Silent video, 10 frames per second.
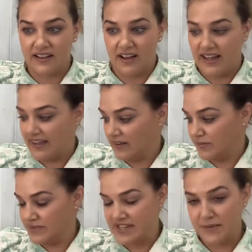I
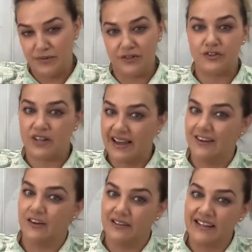was able to try
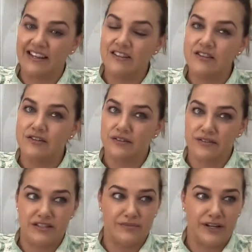it on in store
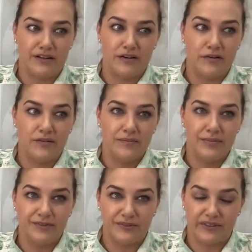as well
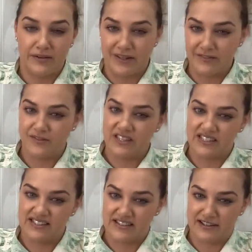before I went for the
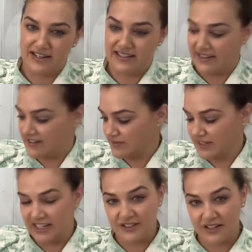design, and that's
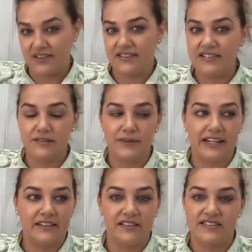why I chose this
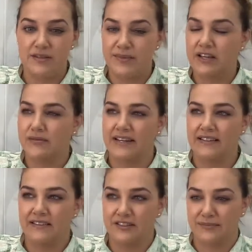one, because the bigger
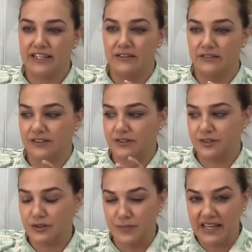one to me looked
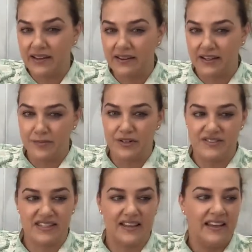too big and
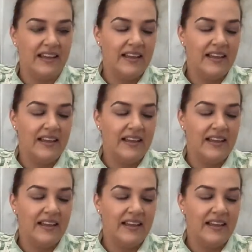boxy.